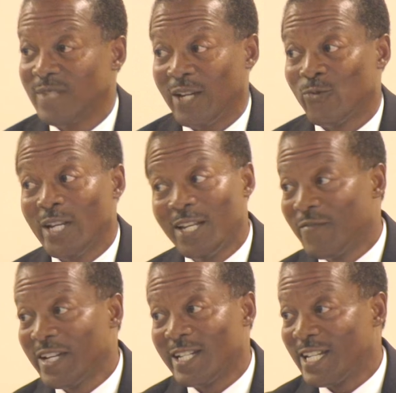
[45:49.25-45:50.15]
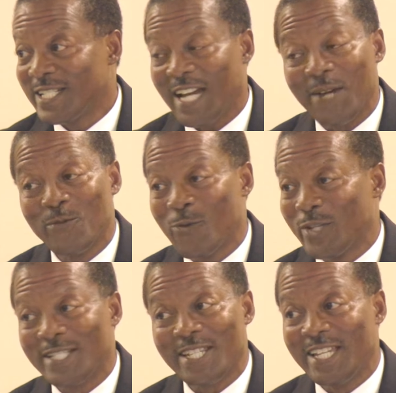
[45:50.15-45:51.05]
And we're living in a time where
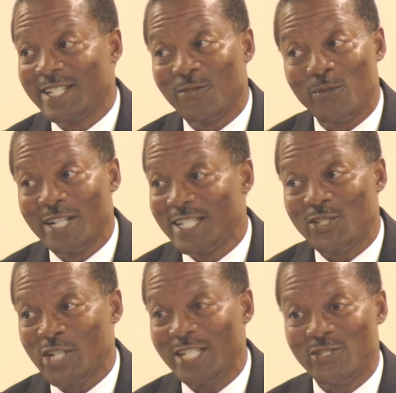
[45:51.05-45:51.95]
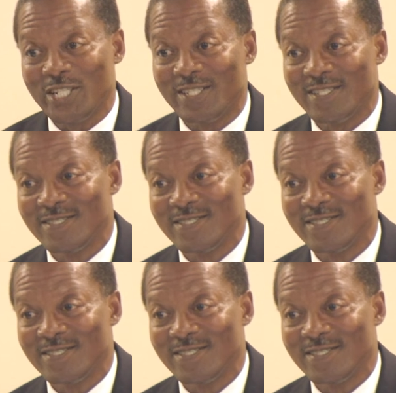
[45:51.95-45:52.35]
we're seeing the world is changing,